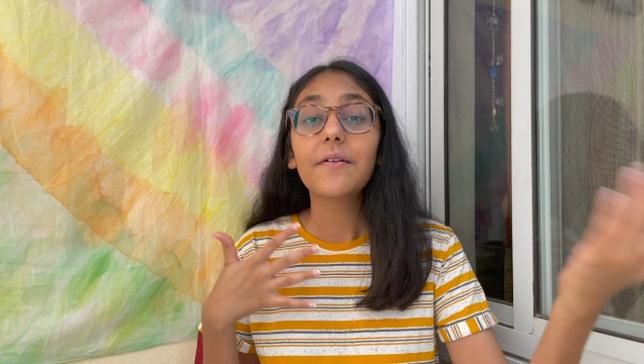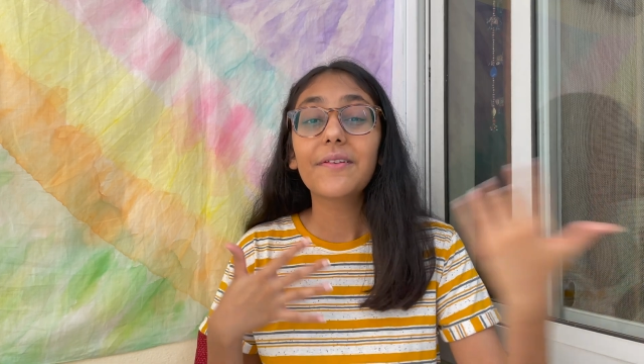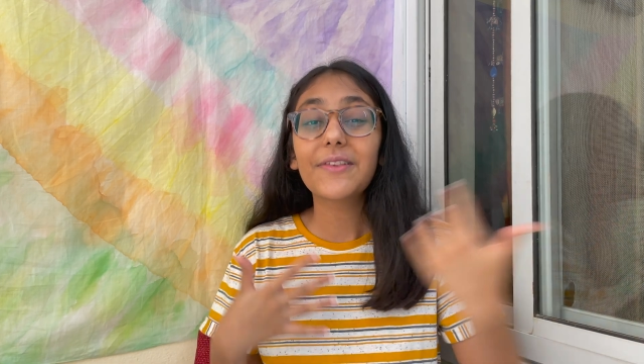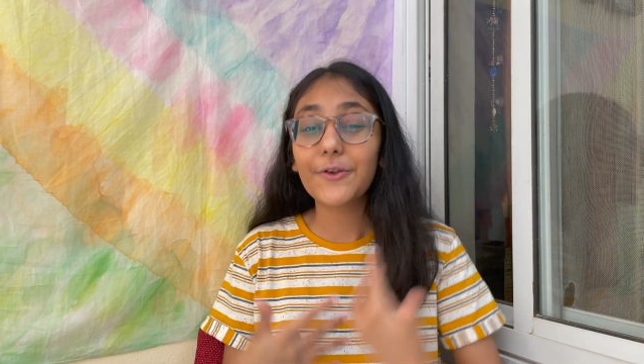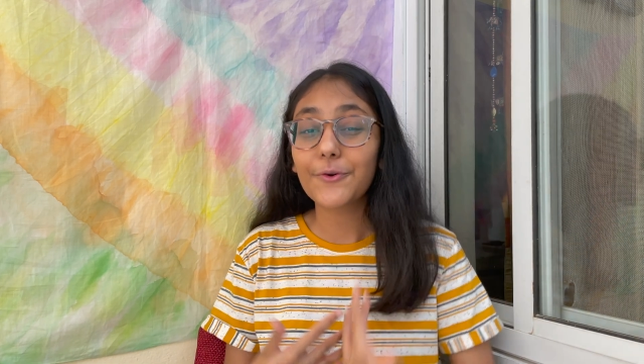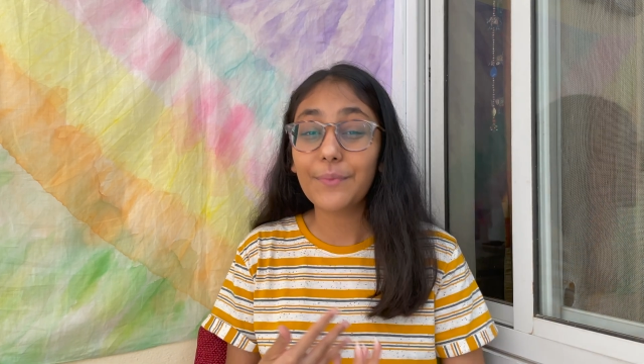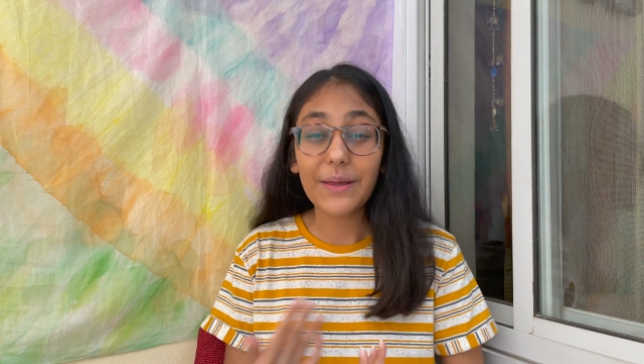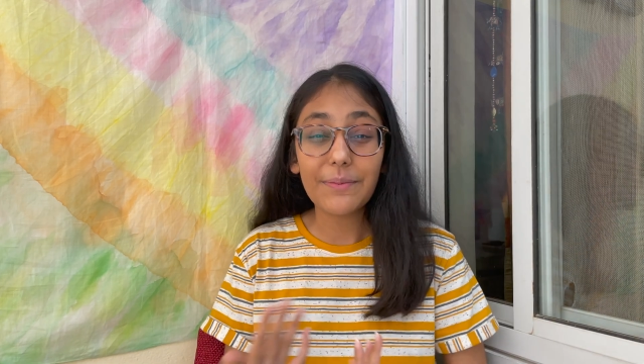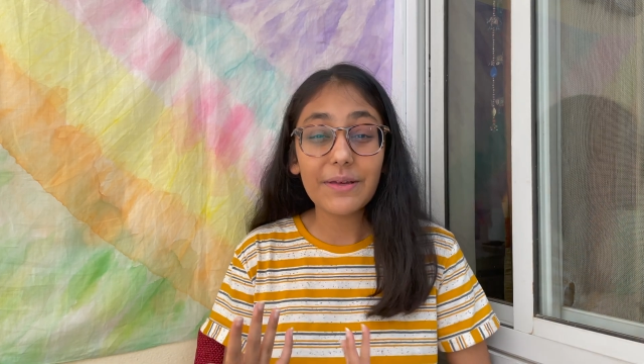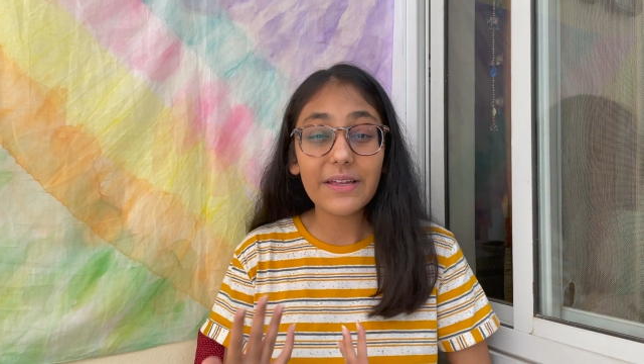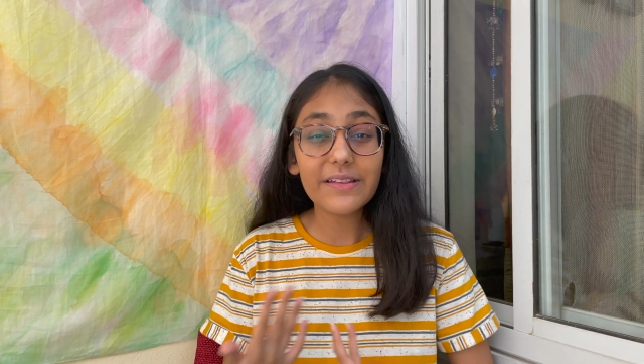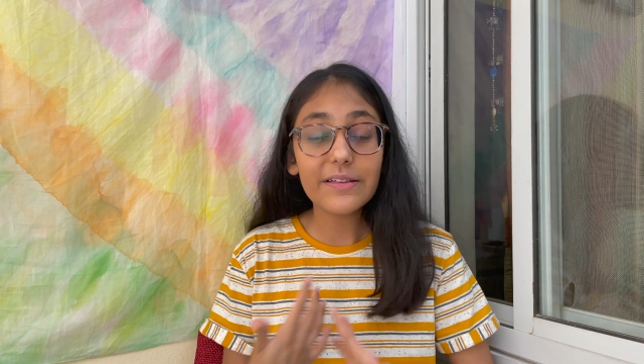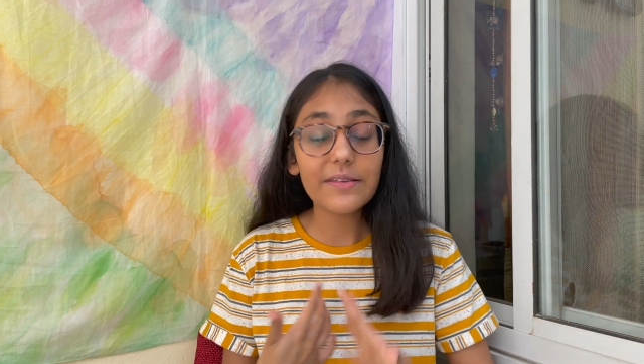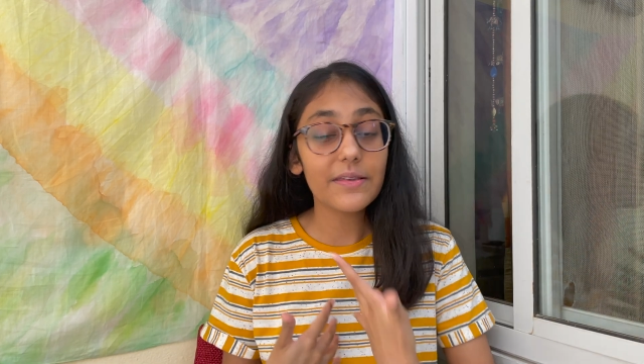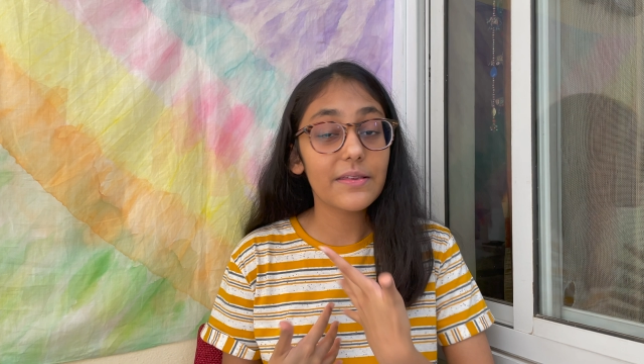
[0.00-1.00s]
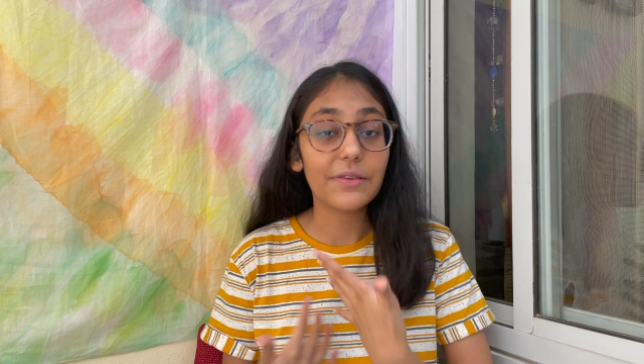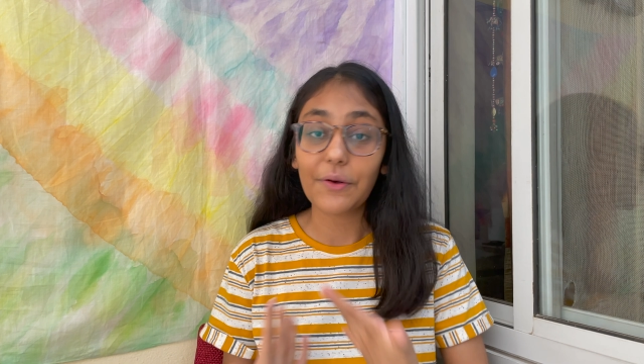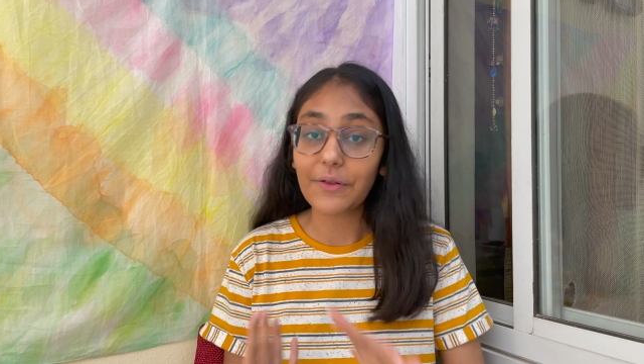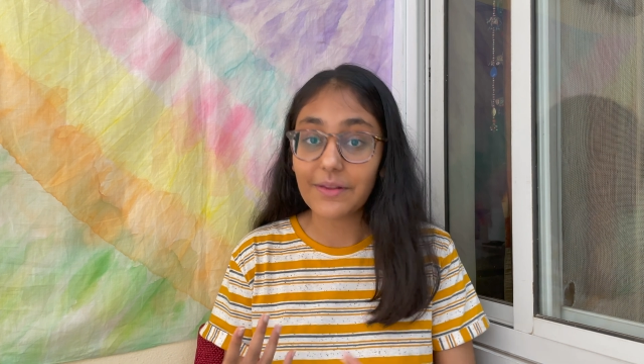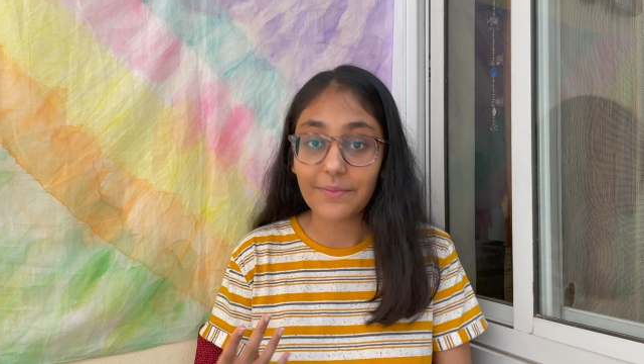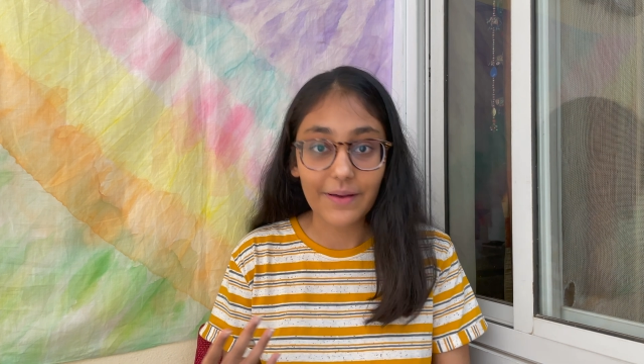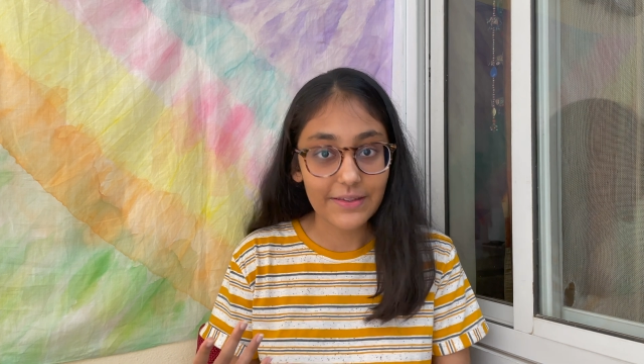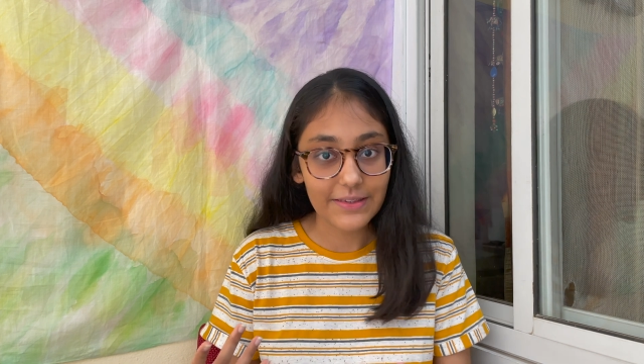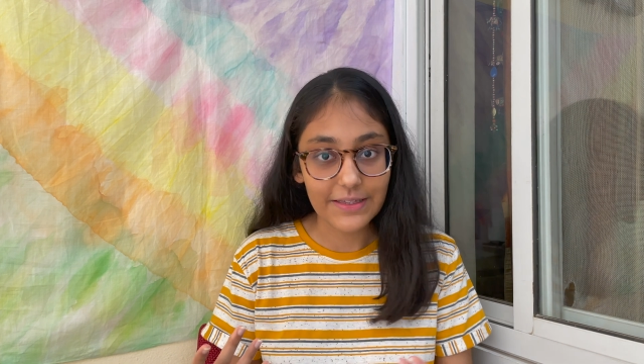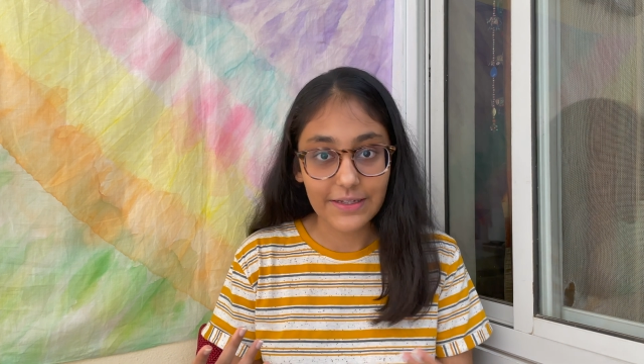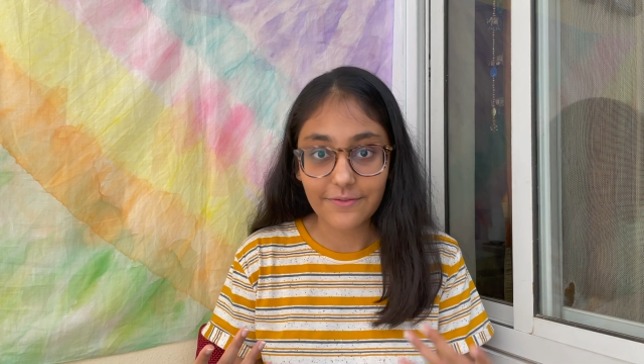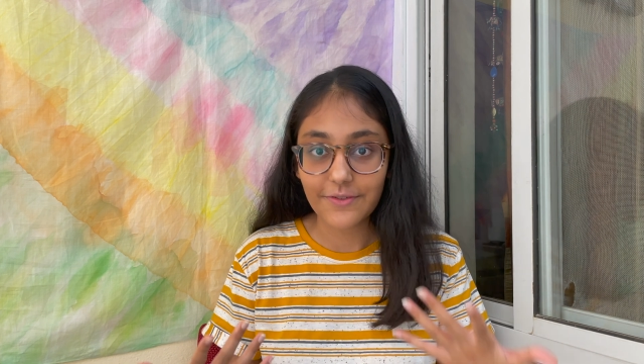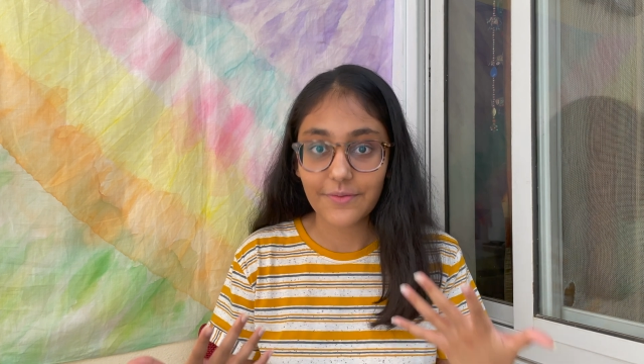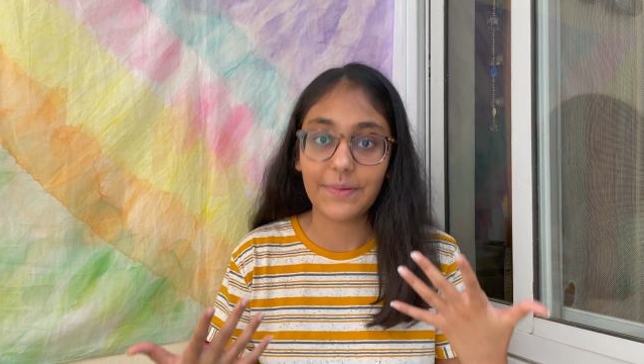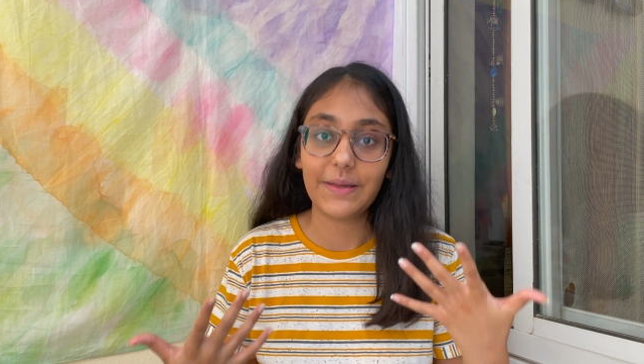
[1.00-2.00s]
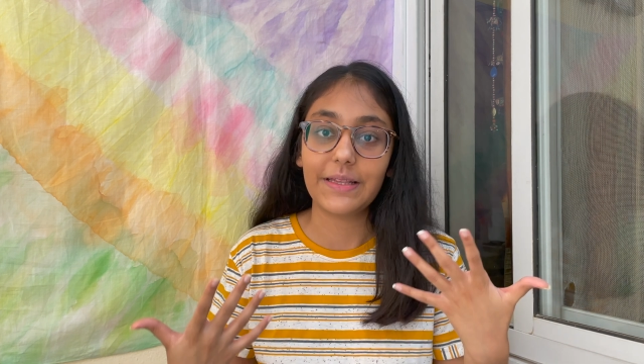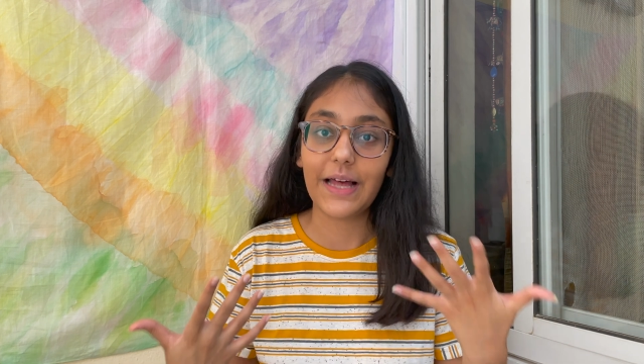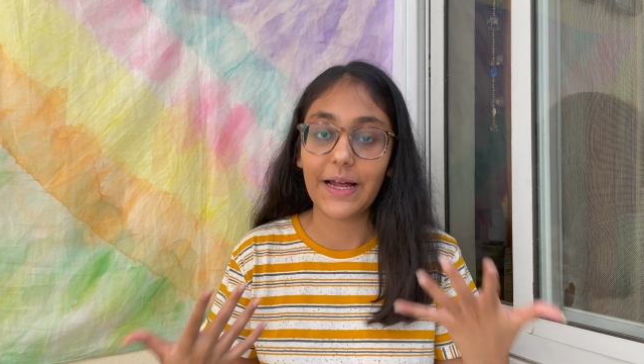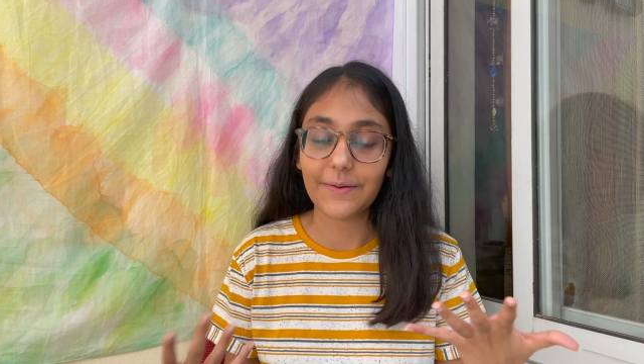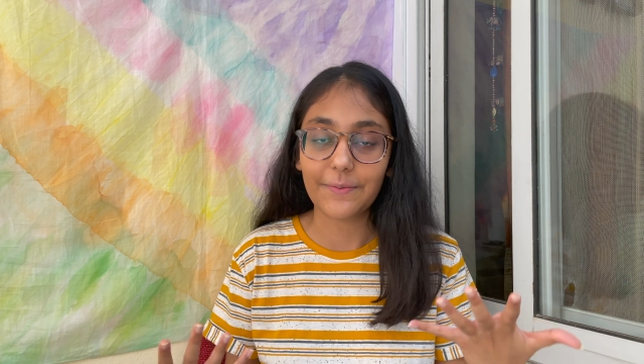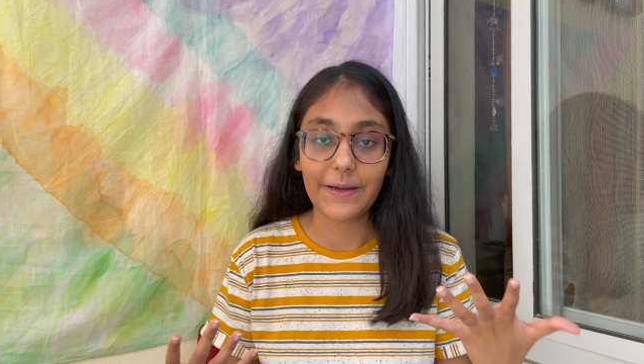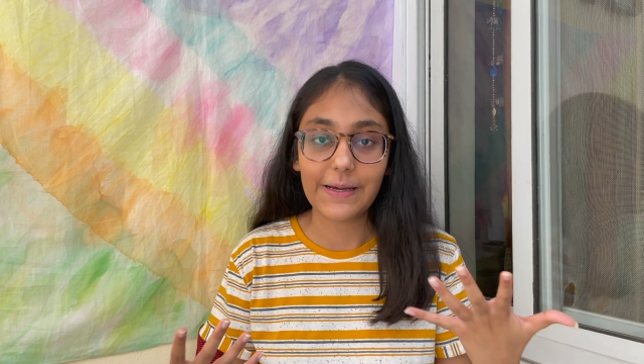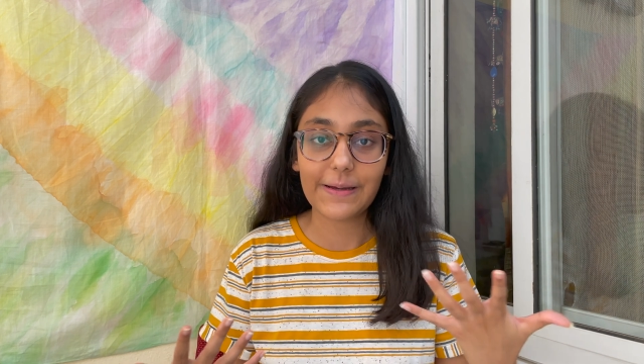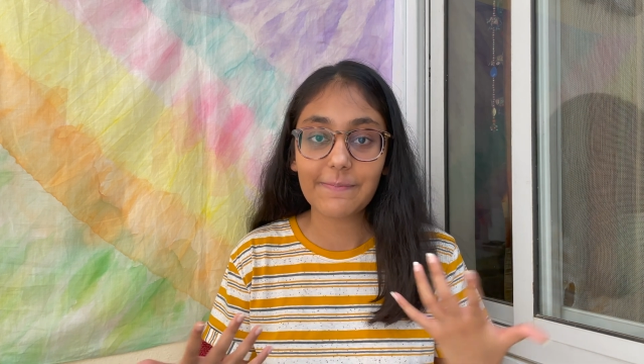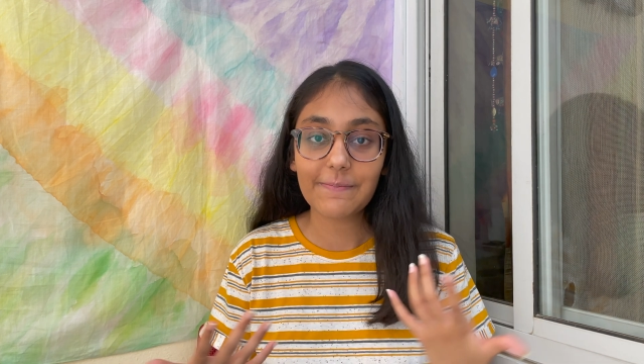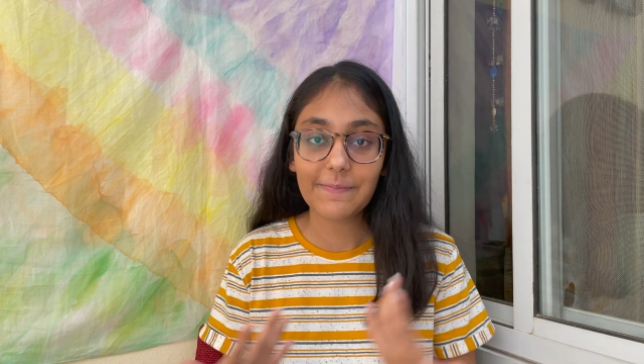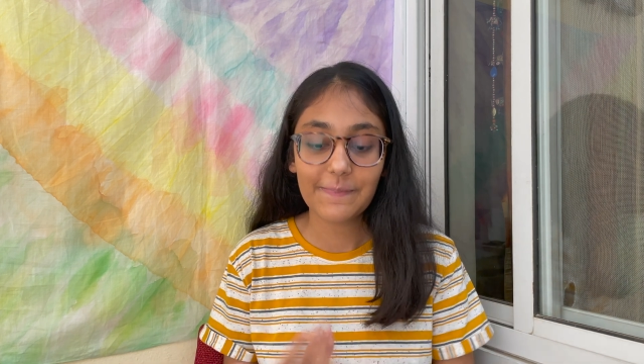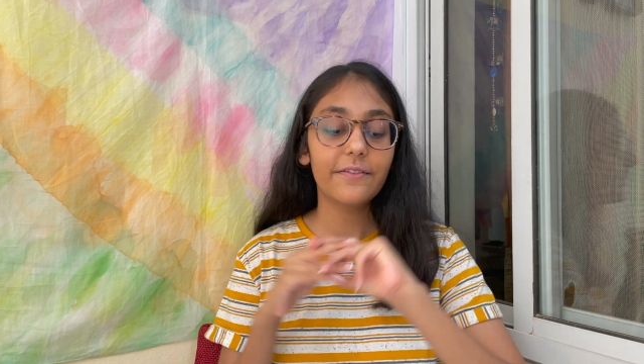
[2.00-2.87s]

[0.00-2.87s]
So maybe this is not the best thing for me that way.